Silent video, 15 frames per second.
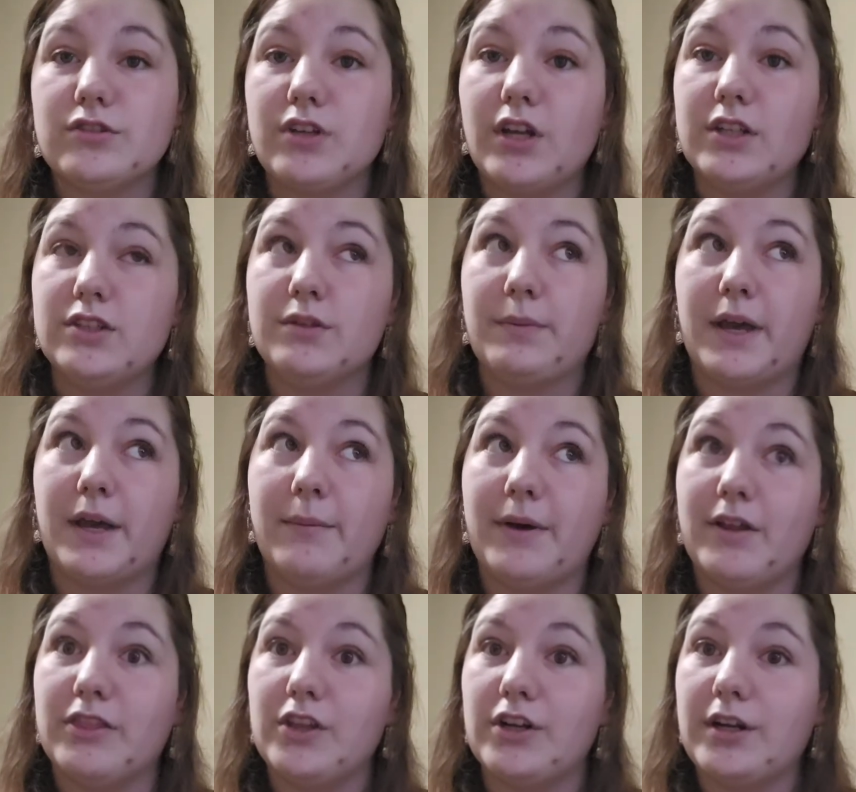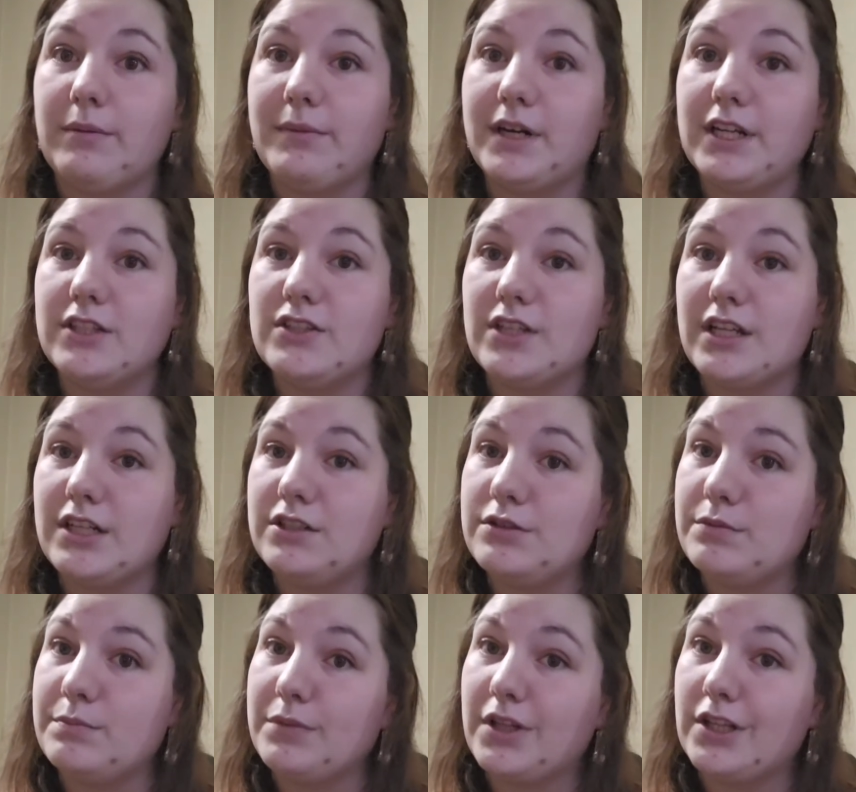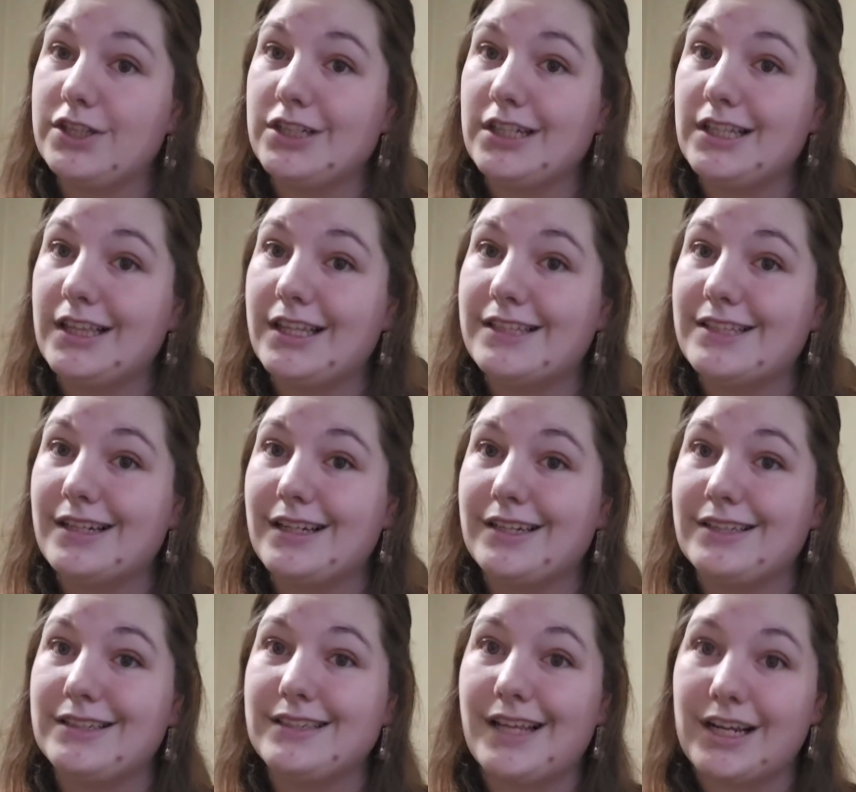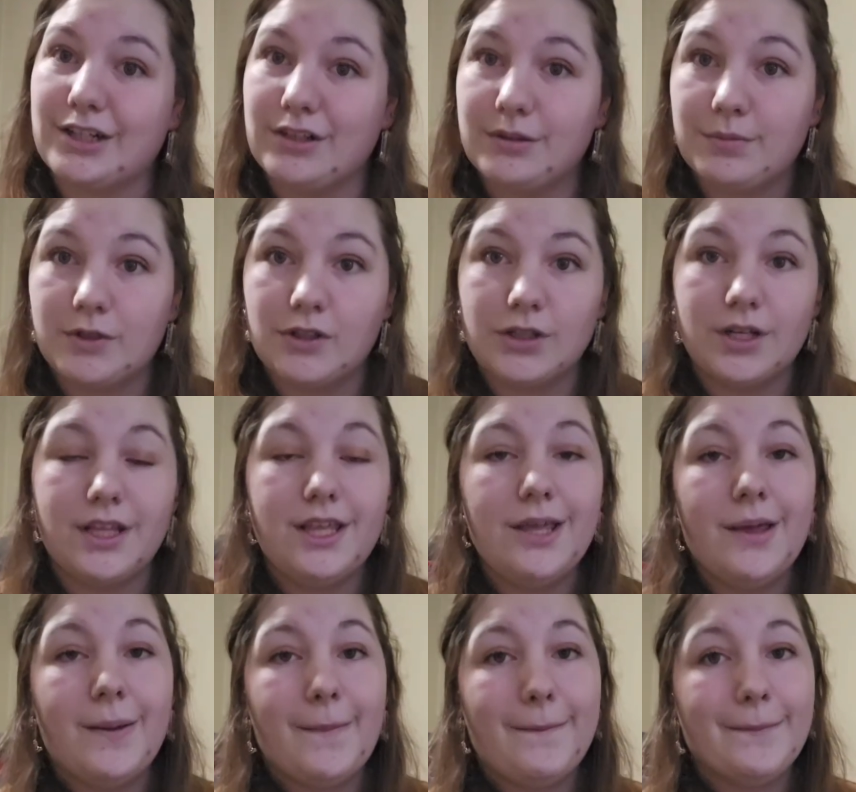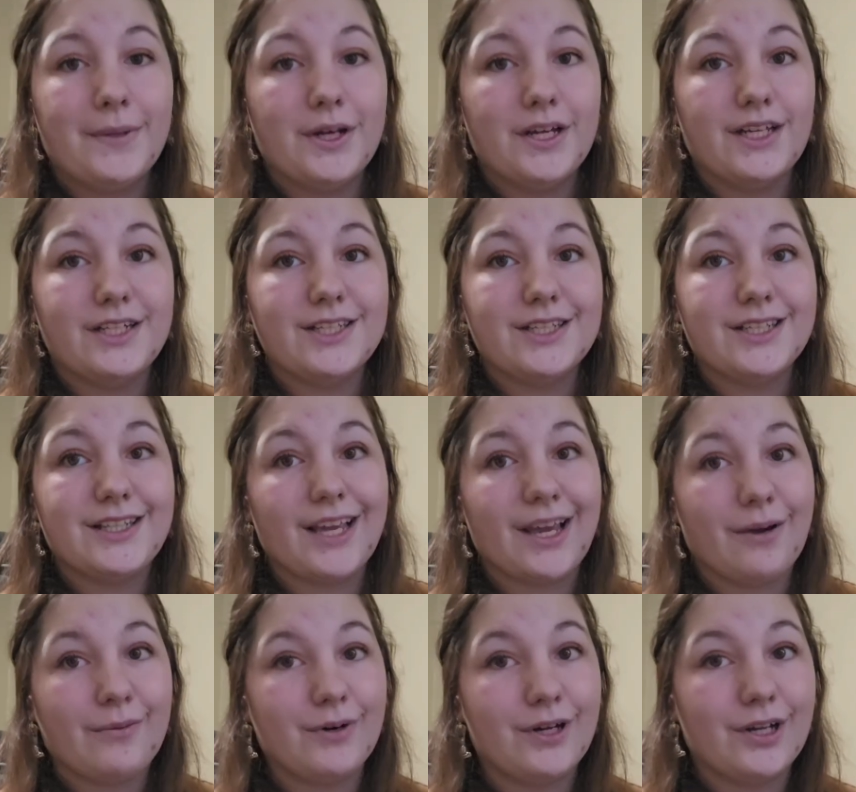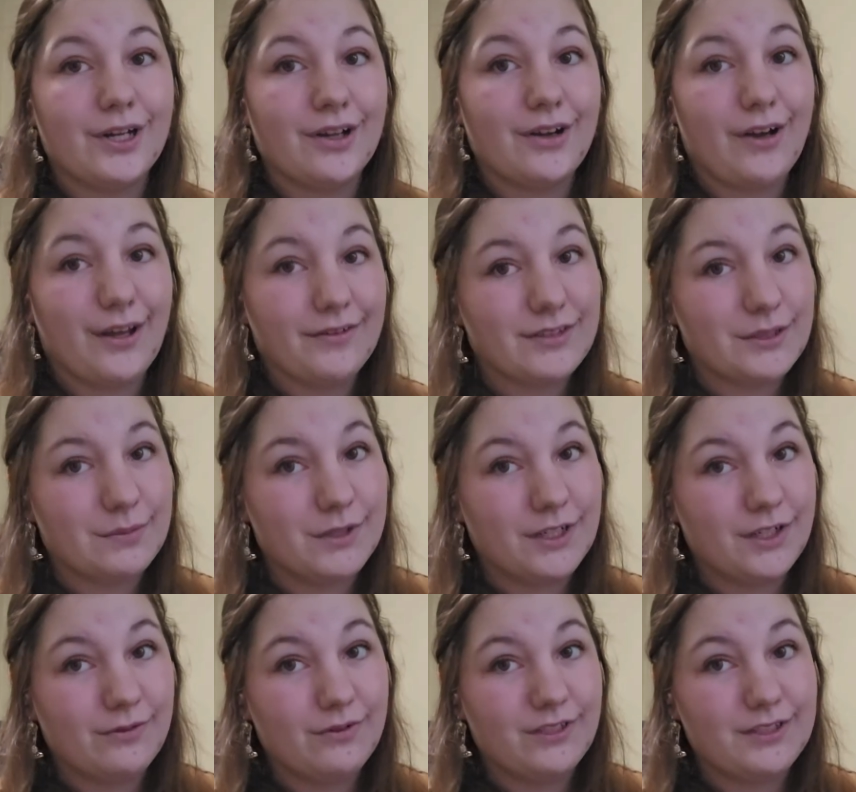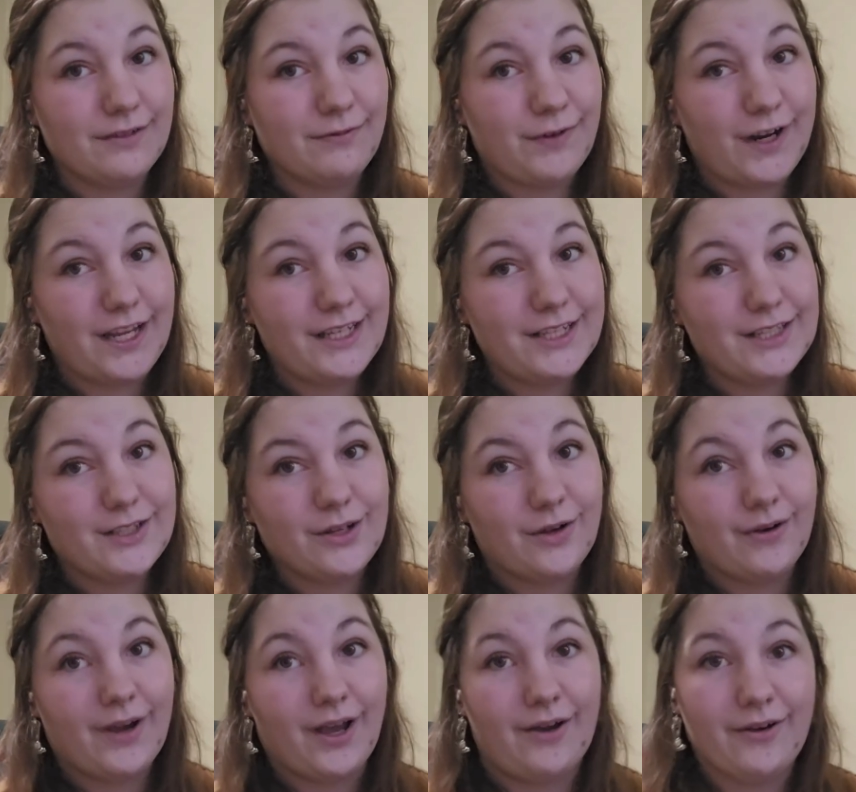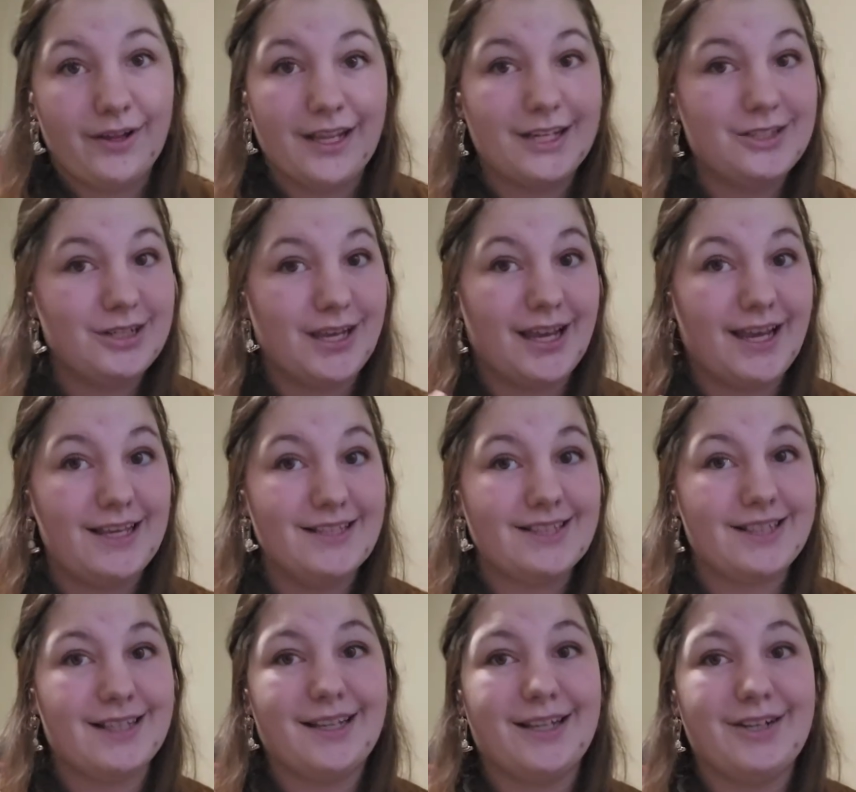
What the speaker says: Not too bad, about 30 minutes each plushie. That's not terrible. But yeah, we're gonna go have some dinner with some friends, so I'll catch you guys